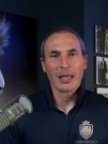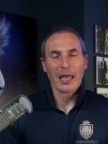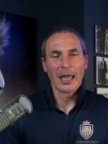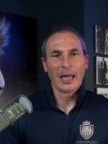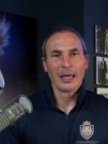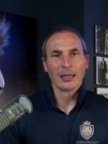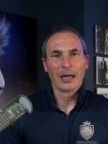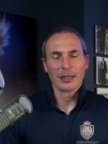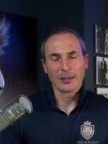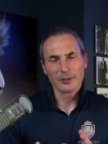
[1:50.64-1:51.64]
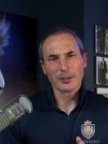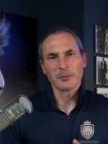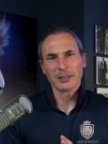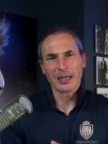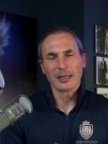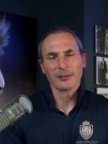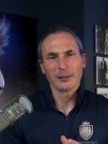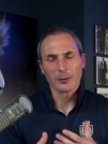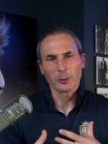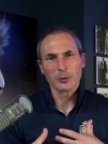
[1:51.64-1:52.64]
and I, that's something I,
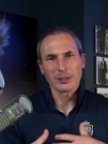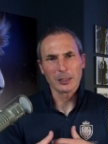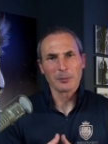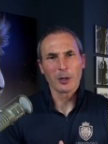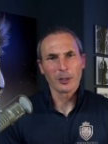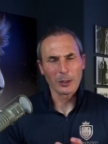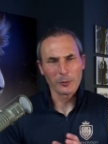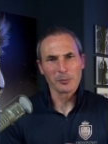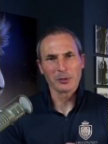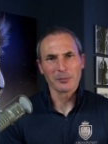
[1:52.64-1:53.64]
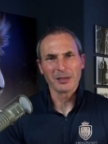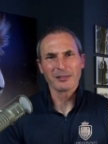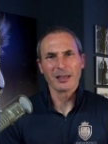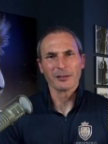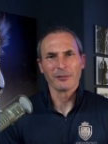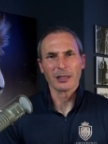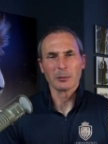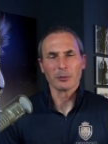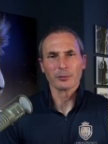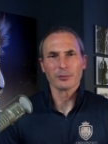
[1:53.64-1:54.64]
that the Lord's laid on my heart. I want to be able to make that
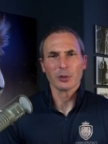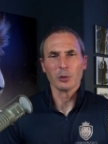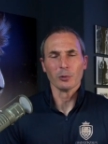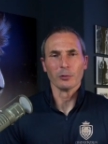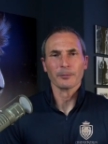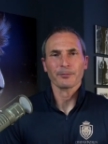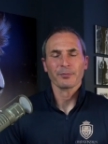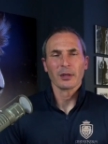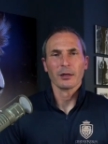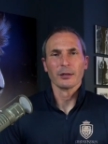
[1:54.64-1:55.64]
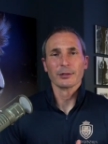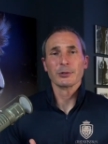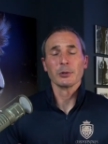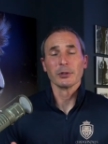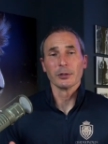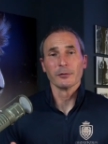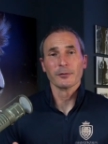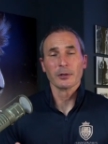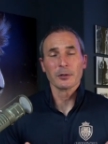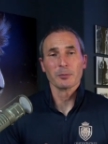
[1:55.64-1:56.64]
available to uh, a studio
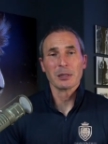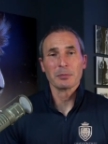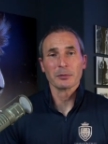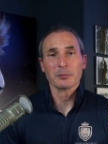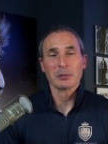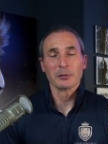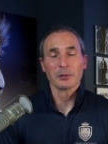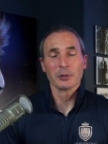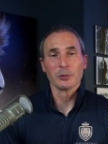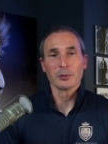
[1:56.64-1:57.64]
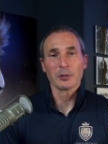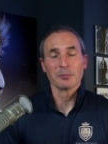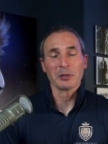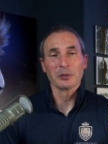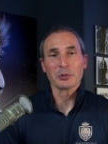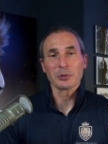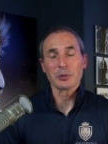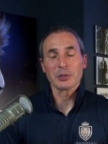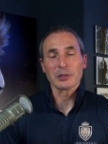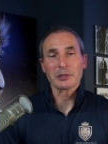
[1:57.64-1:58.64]
for other people to be able to use, other
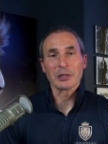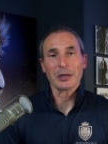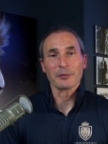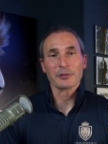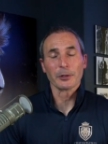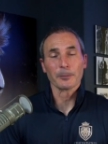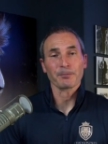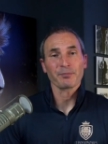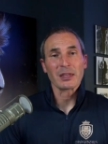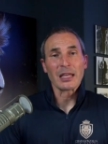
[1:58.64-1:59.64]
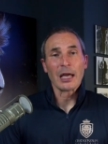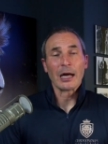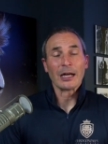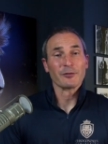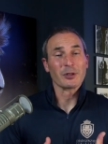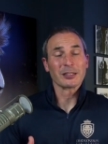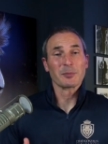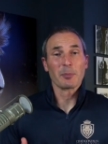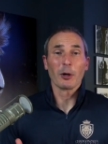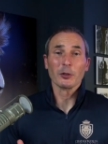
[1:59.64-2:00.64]
ministers and stuff. So uh, if you'd like to
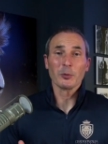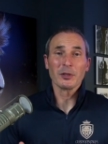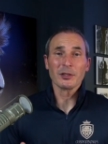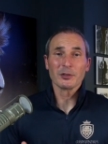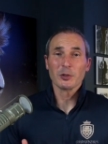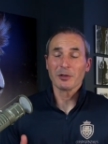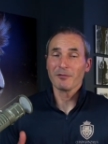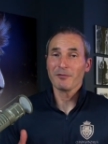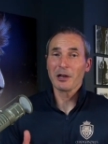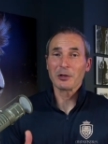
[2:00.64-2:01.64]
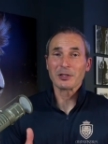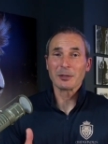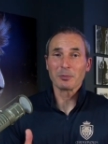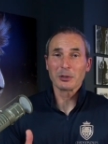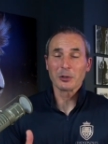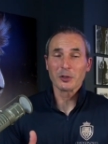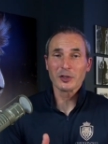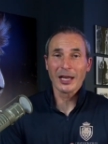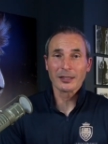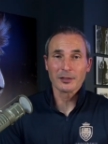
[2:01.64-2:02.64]
be a partner with us, you can very simply go to
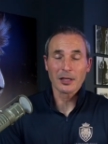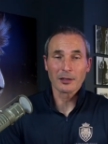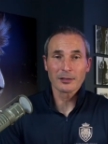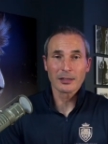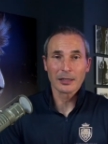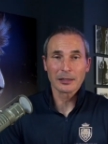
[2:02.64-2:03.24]
Chad Gonzalez dot